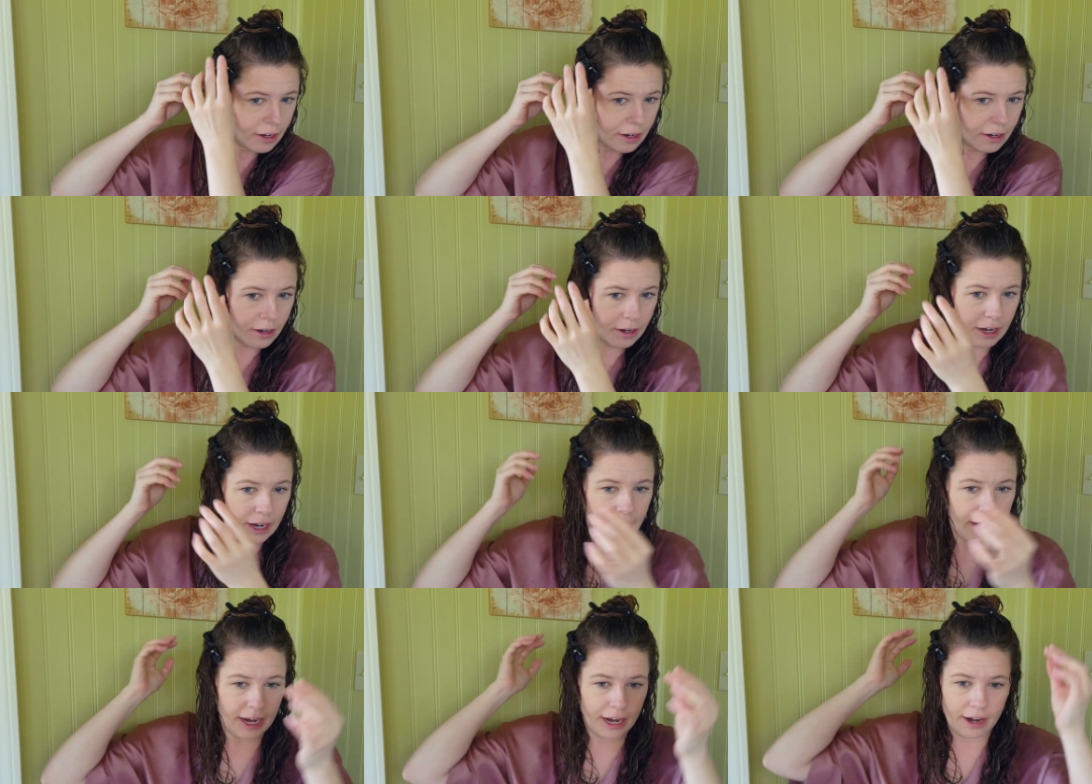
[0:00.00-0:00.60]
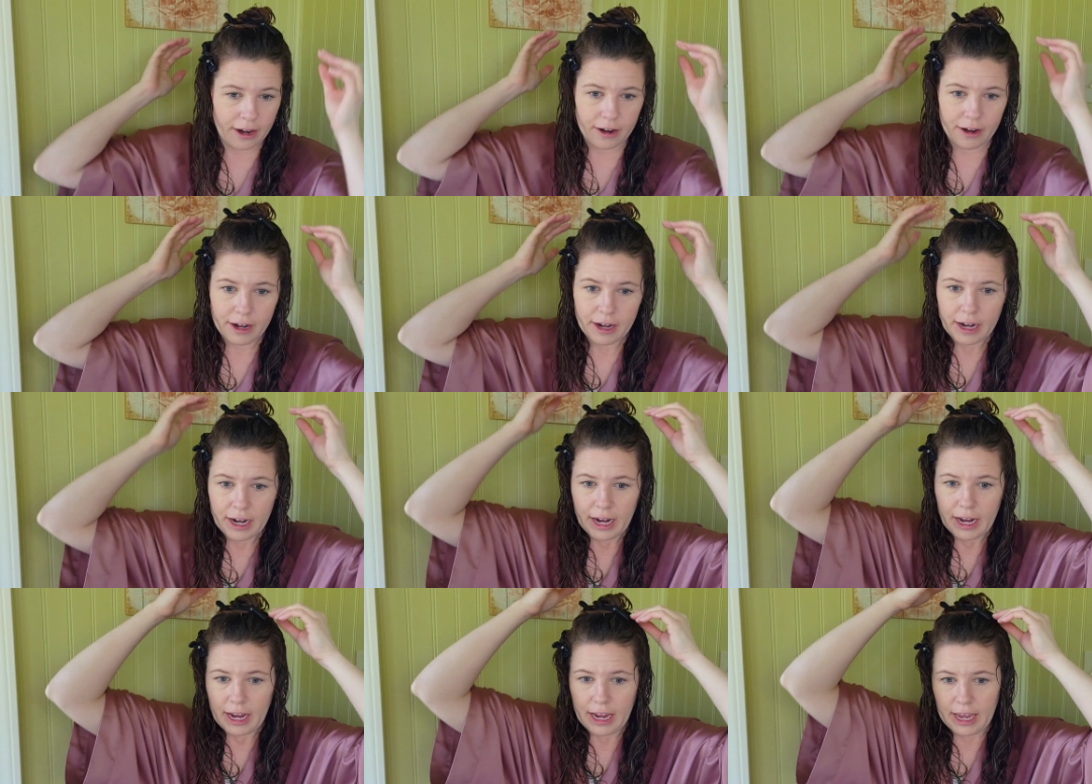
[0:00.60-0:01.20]
her hair
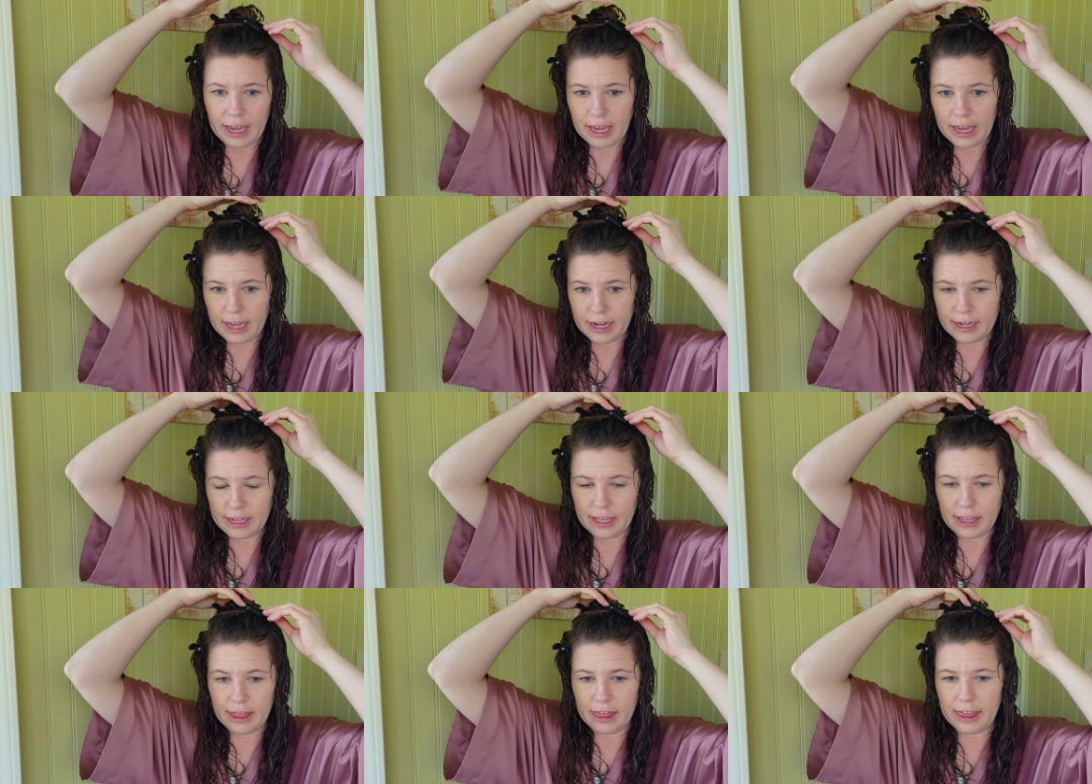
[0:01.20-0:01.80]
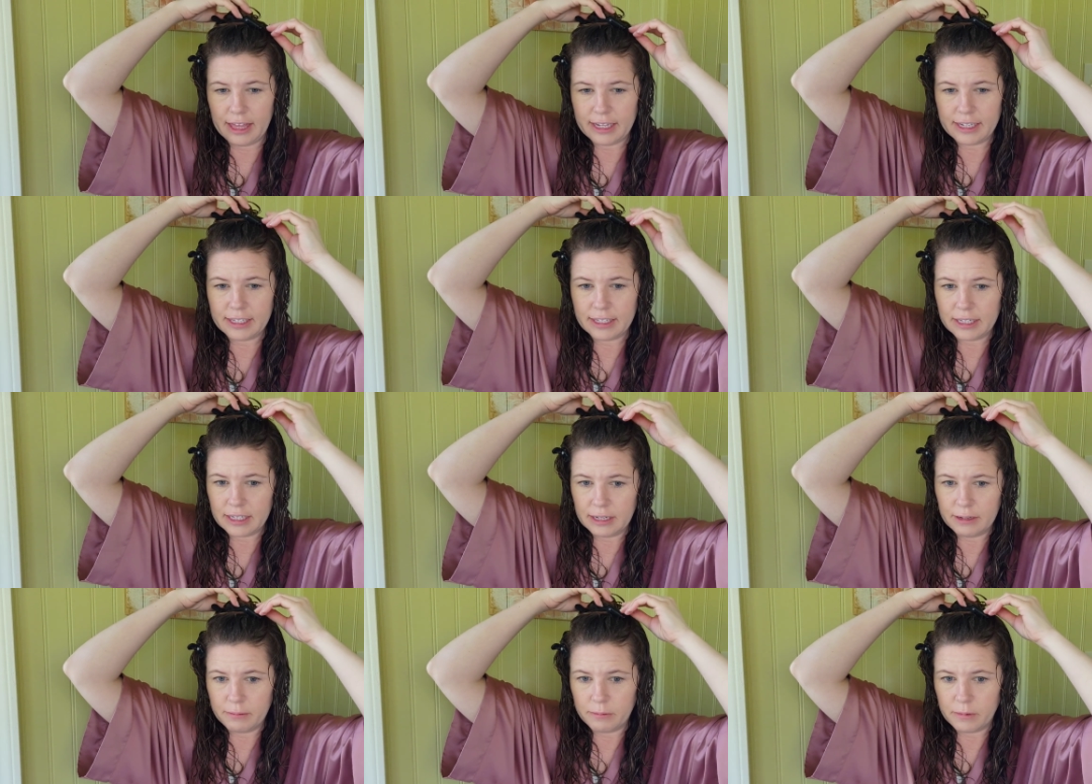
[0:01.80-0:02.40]
and this
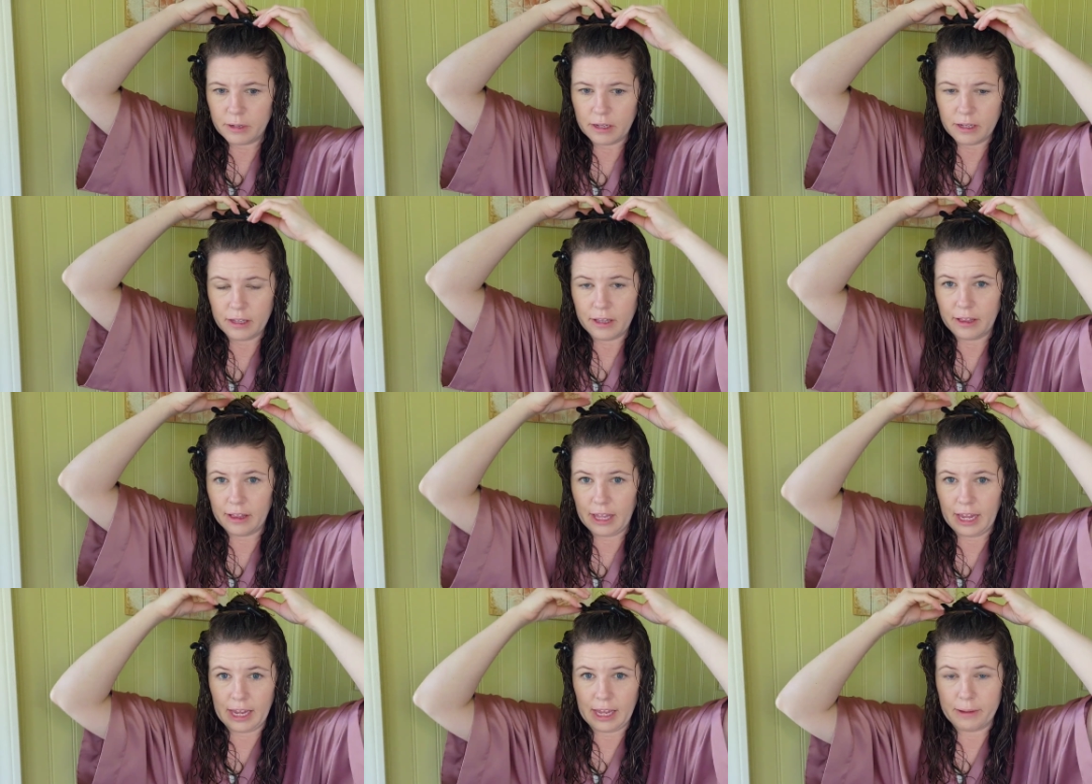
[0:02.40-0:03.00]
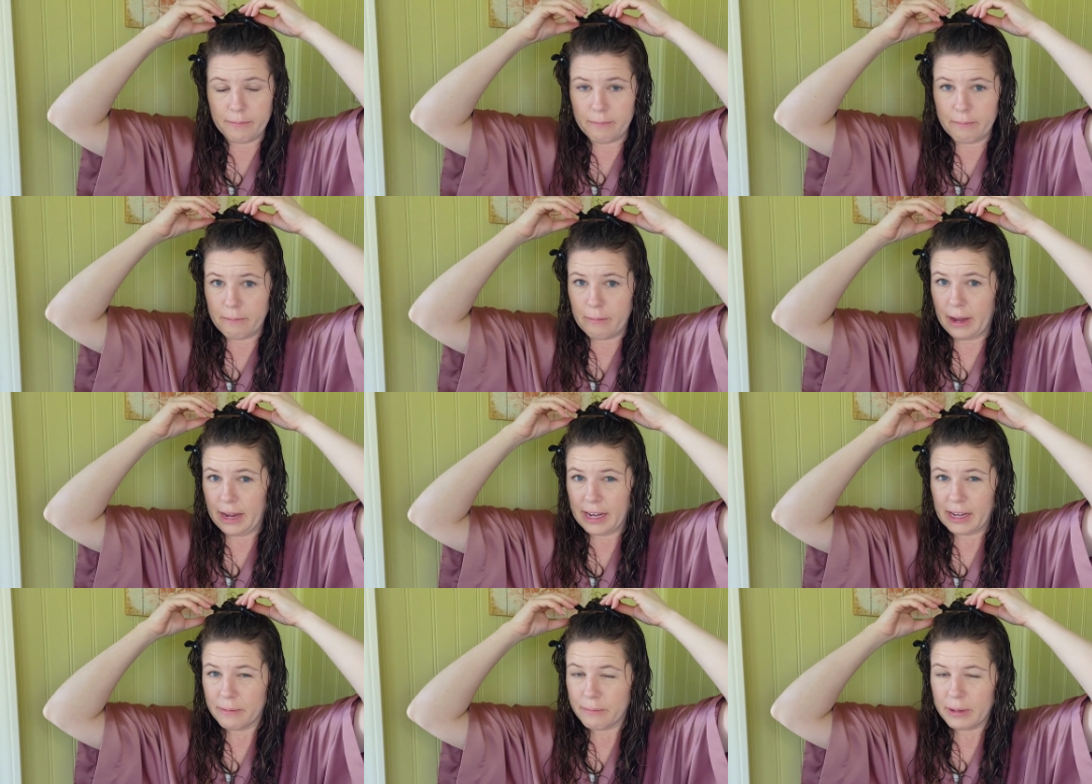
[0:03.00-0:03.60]
seemed like it
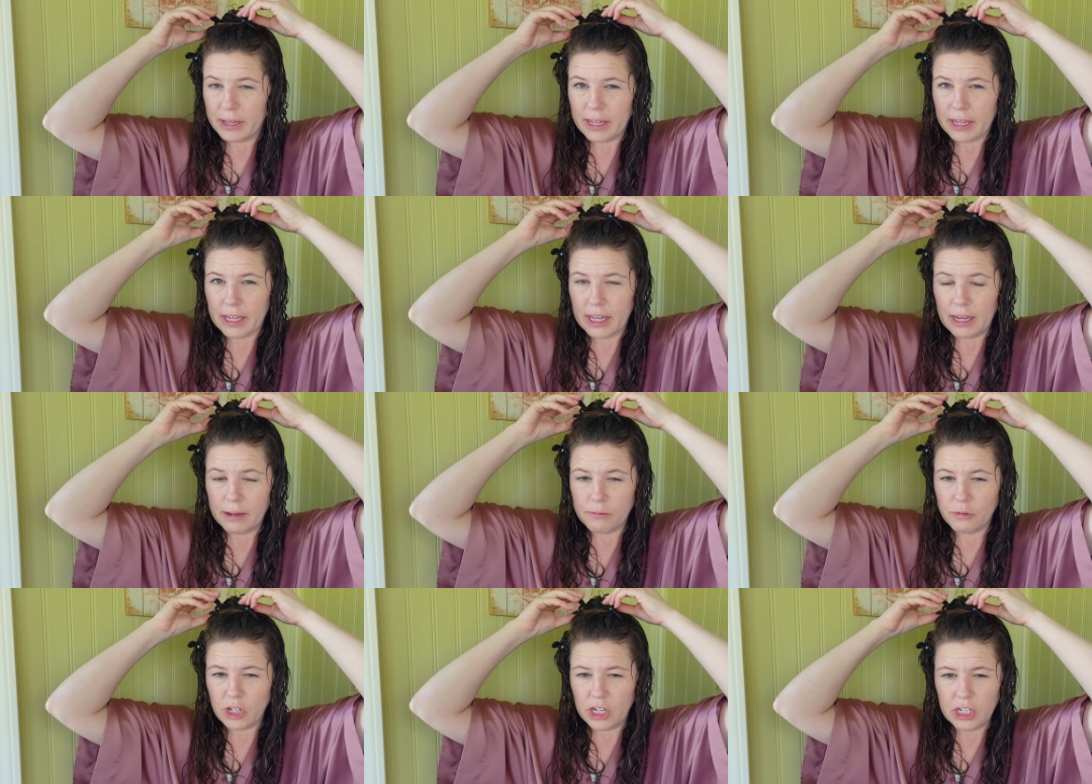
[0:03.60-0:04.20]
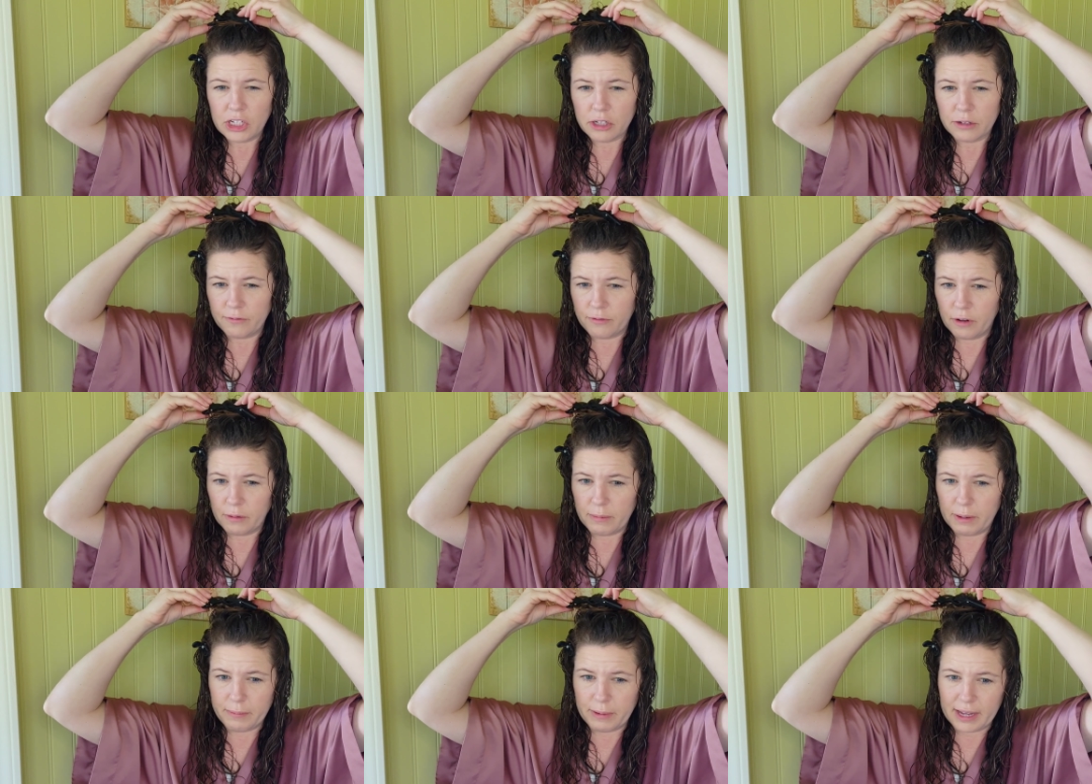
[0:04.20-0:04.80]
might be a game changer
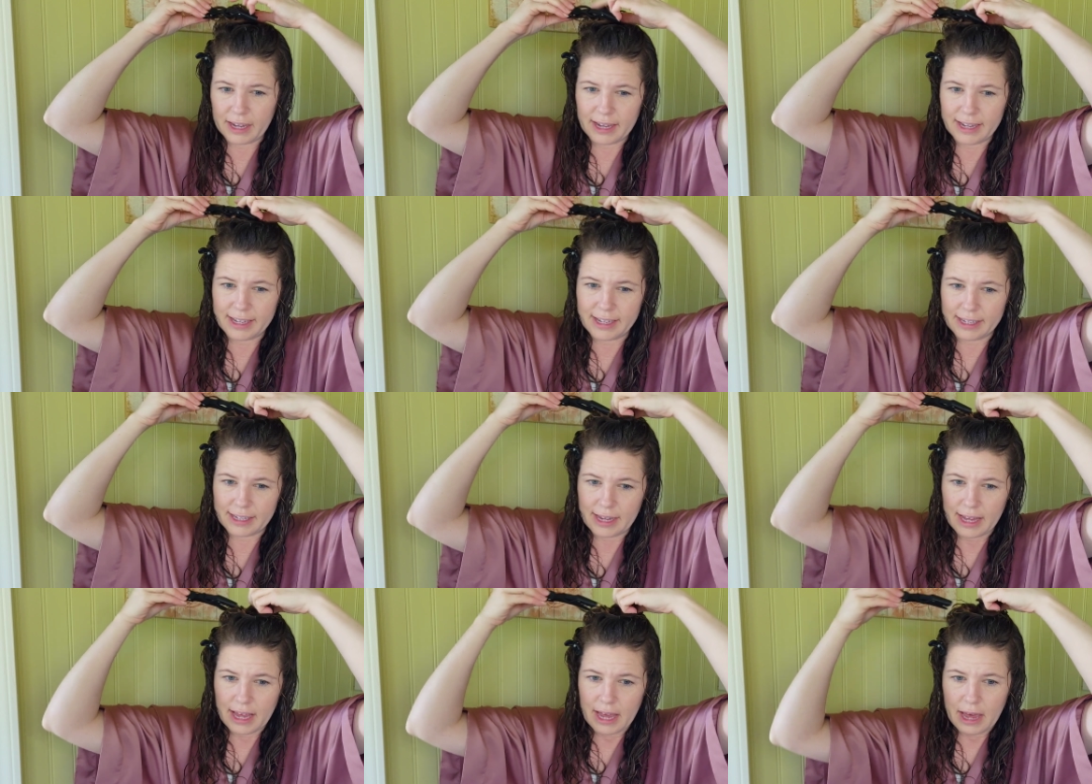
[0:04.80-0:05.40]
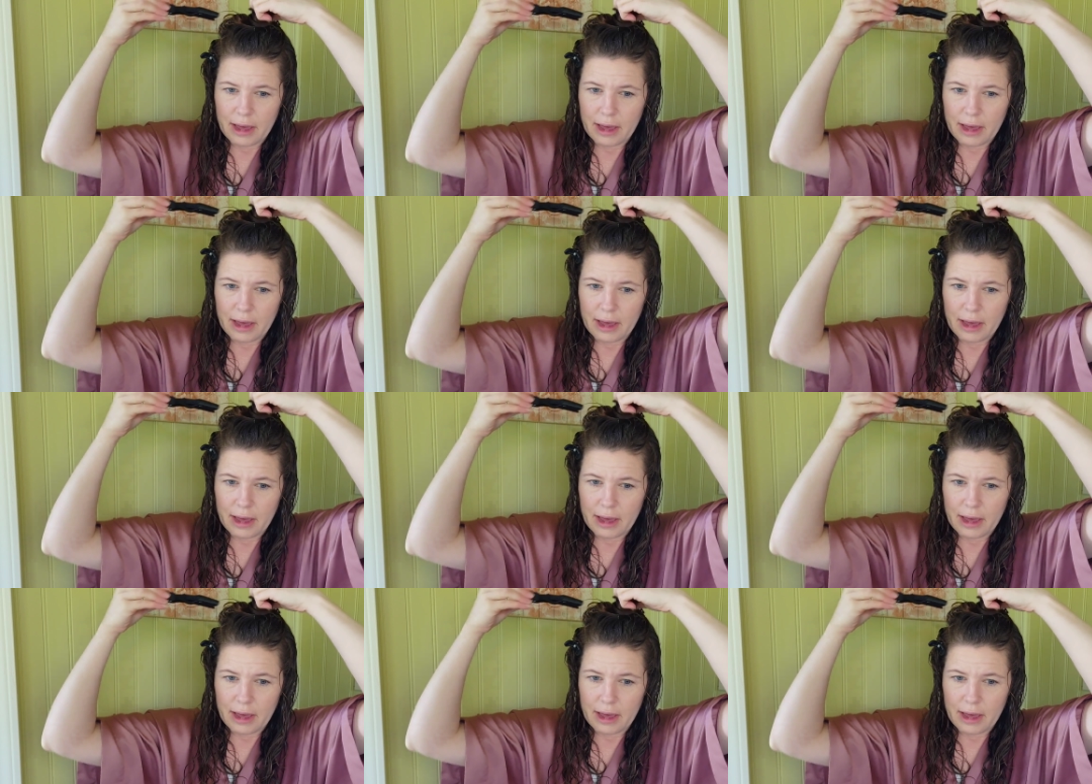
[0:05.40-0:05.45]
for me because